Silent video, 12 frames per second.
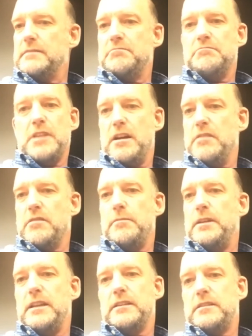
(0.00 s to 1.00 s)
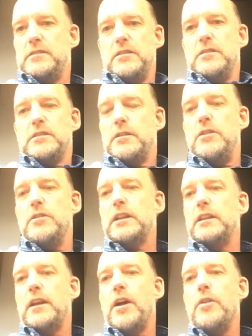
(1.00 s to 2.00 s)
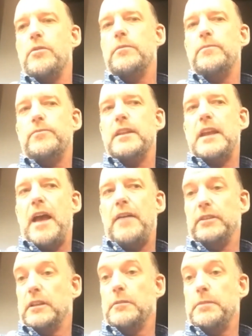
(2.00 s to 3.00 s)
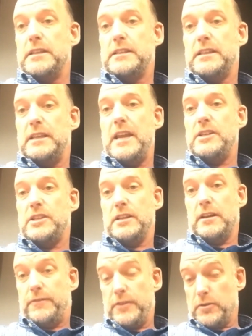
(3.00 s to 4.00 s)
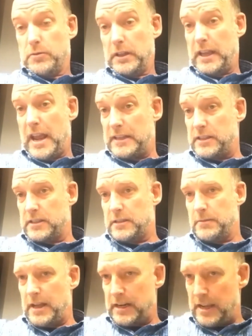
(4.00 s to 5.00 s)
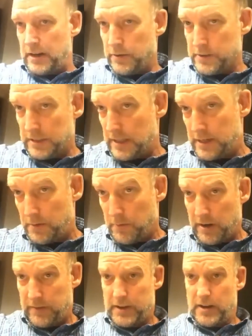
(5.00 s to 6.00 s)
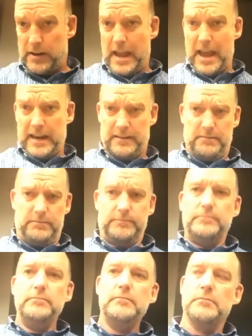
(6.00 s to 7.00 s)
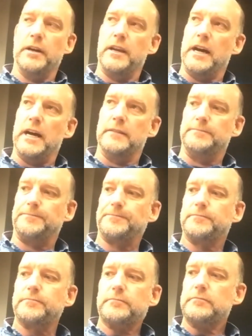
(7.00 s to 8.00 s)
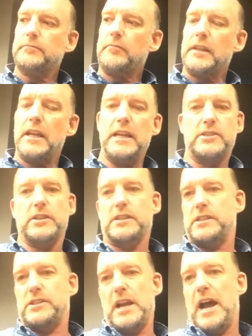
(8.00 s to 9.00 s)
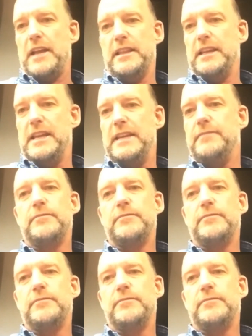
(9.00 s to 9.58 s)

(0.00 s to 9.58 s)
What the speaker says: no. I mean, so you can go have a little bit of sedation if you're really anxious about needles, and then you won't even know you had it. But it's just a shot in the knee.